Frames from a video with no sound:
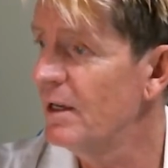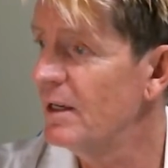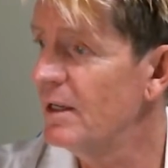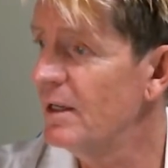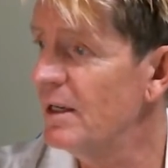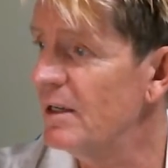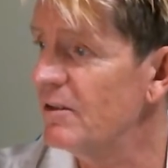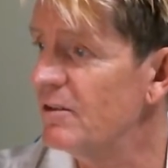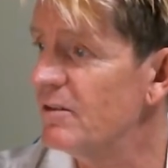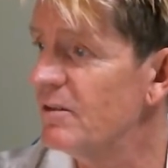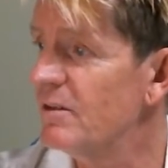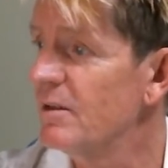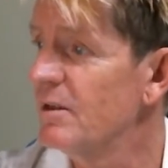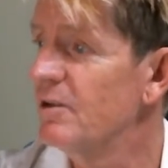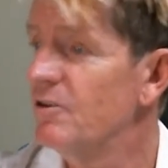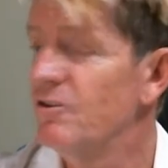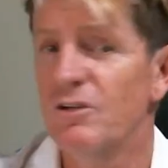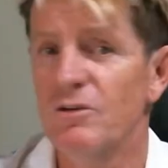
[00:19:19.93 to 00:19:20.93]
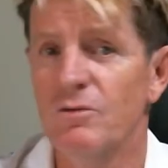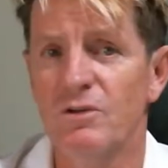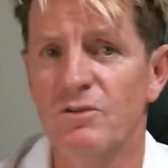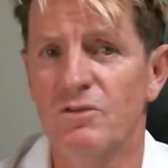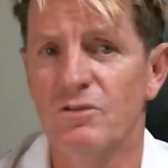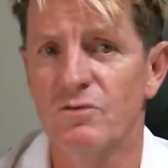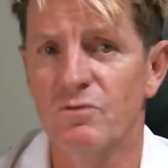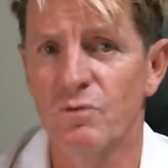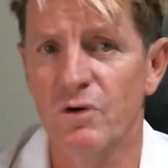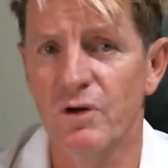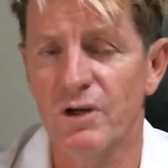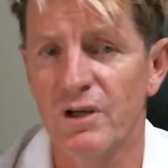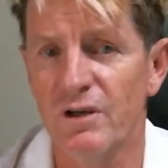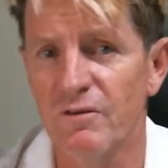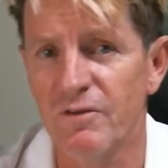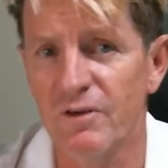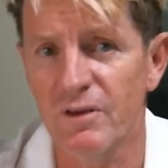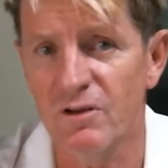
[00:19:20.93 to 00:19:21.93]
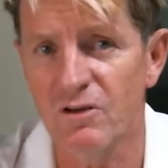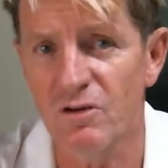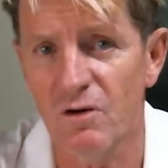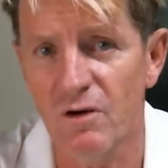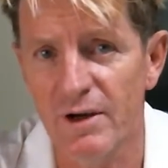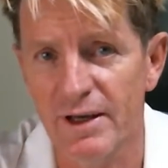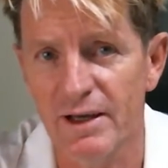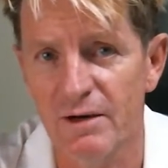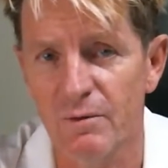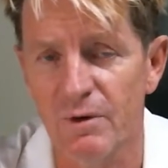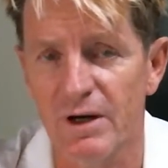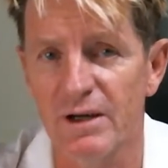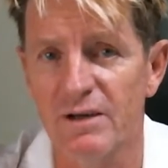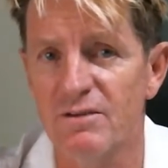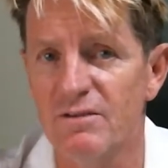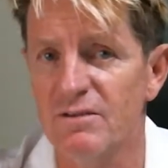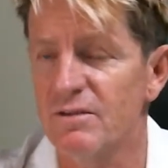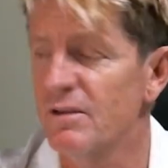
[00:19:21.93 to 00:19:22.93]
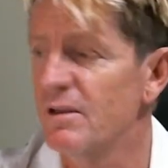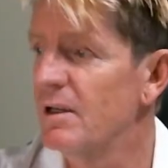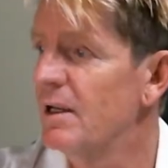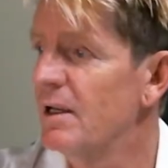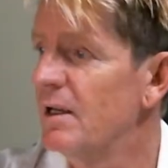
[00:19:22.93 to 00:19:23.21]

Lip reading: Yes, she was working for the Thai Airways.